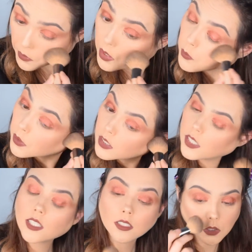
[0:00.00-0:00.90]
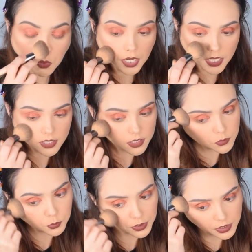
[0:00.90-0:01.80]
It really has created this
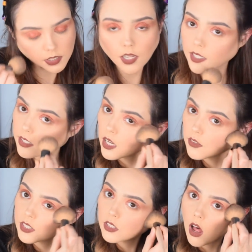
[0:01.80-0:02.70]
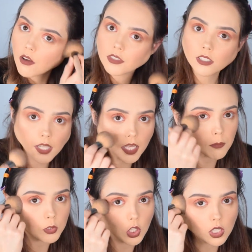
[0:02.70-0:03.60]
really nice kind of soft
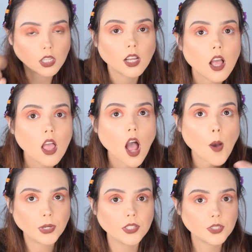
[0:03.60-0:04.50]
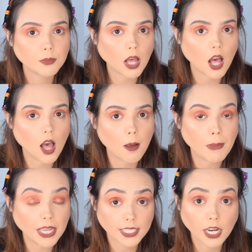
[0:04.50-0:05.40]
glam look. I'm gonna do some uh,
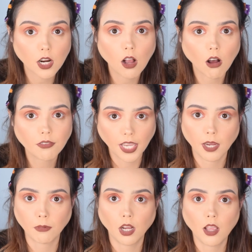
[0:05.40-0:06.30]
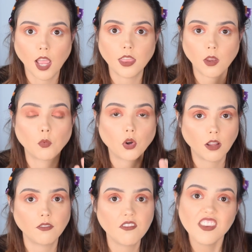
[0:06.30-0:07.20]
mascara off camera, and then we'll
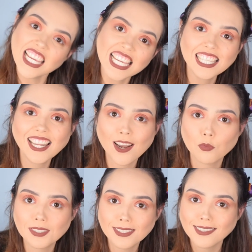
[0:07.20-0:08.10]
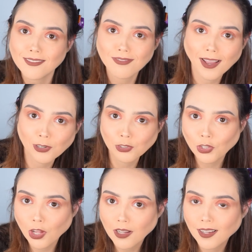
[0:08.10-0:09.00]
convene and we'll see the final
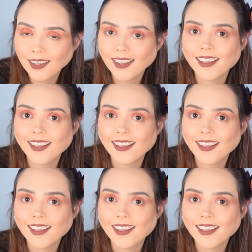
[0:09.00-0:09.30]
look.